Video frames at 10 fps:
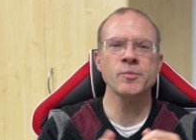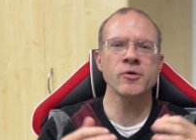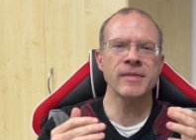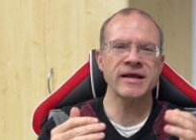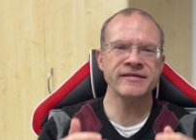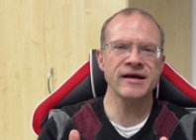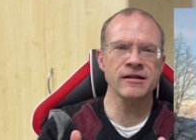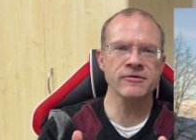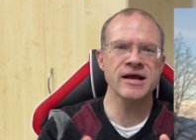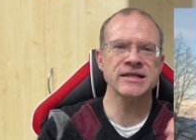to put my
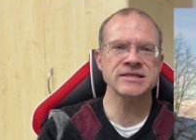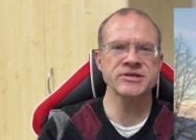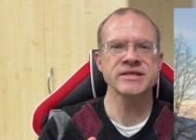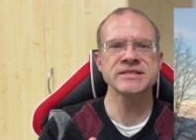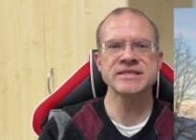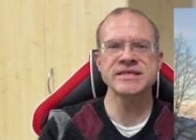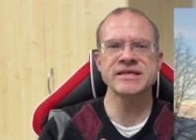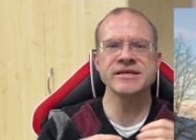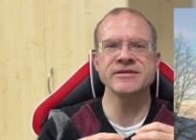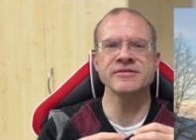Telrad, as you can see
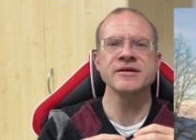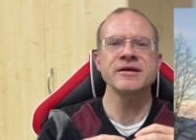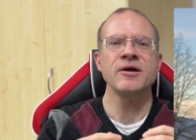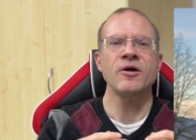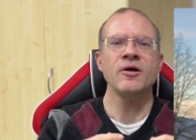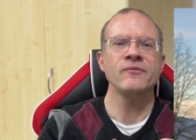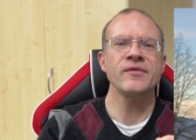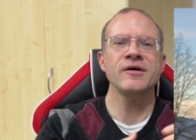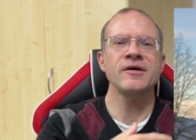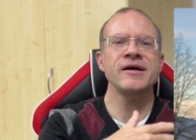here,
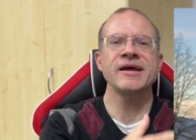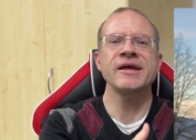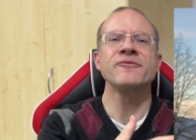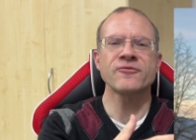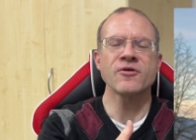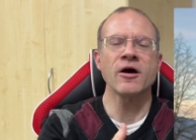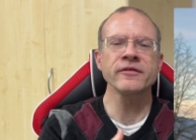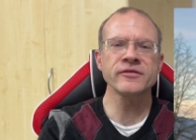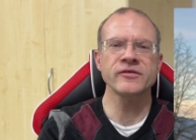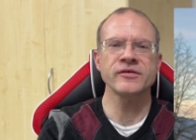in
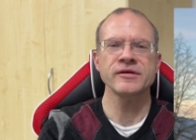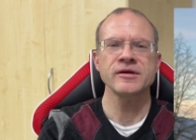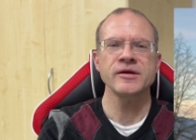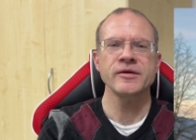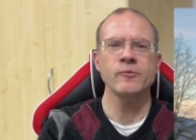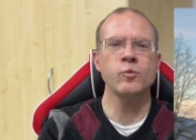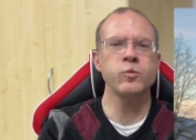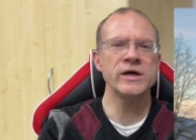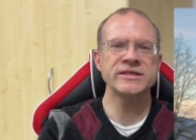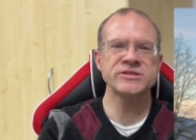front
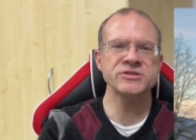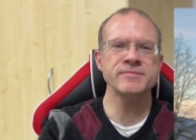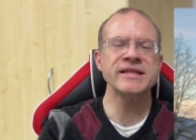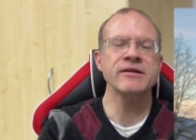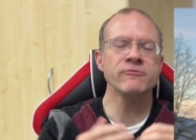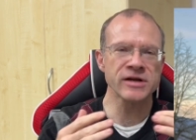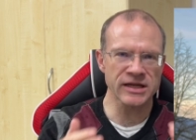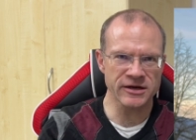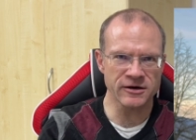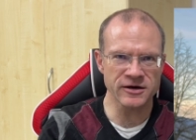which made it
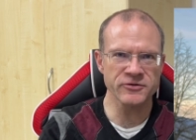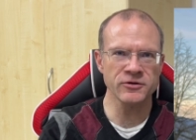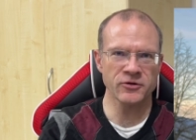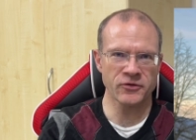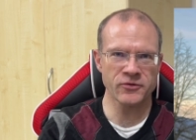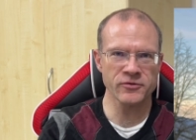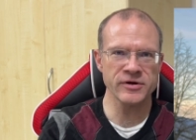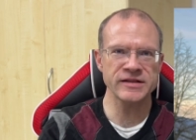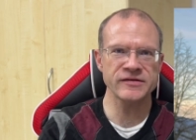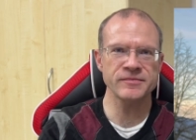really hard to look through
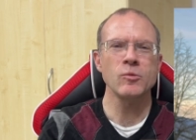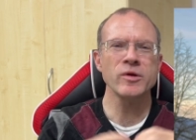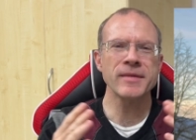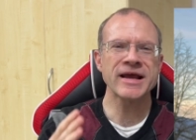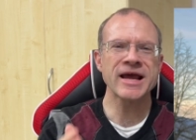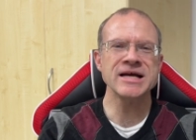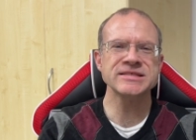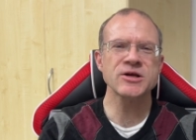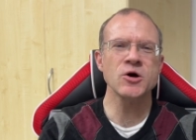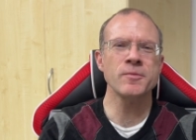it. With my guide
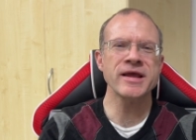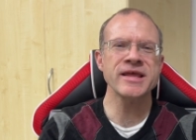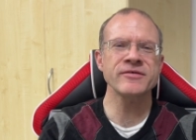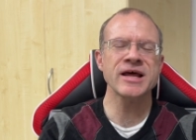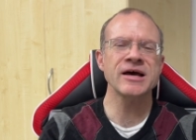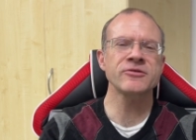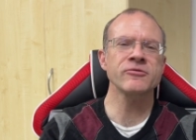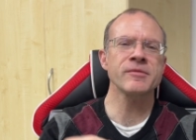scope, I even had to